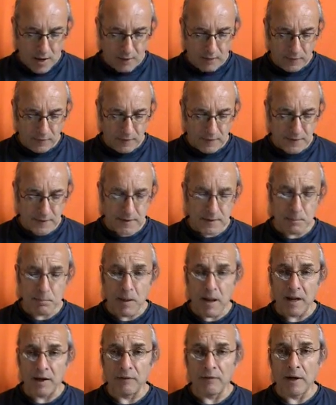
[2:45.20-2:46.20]
think this is the
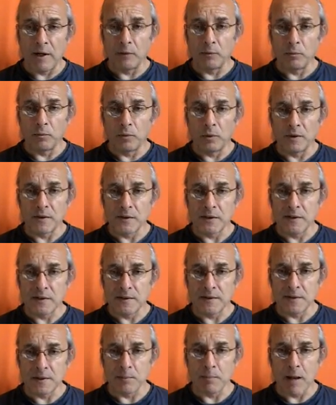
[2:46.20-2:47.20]
background, we can see
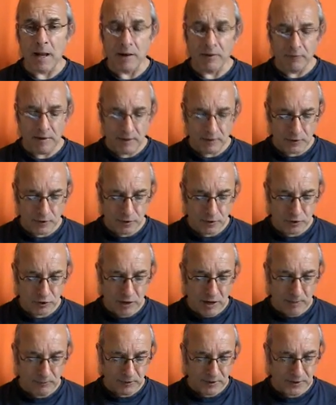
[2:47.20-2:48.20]
this is the background to
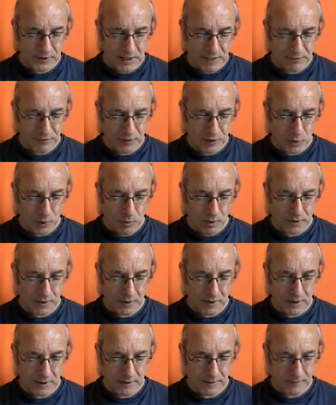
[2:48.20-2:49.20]
chapter
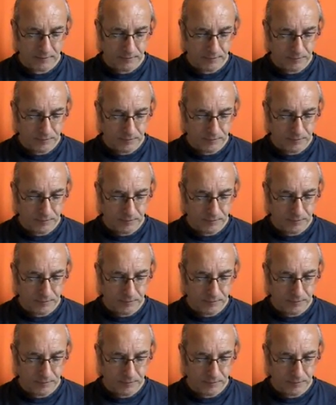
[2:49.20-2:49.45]
71 here.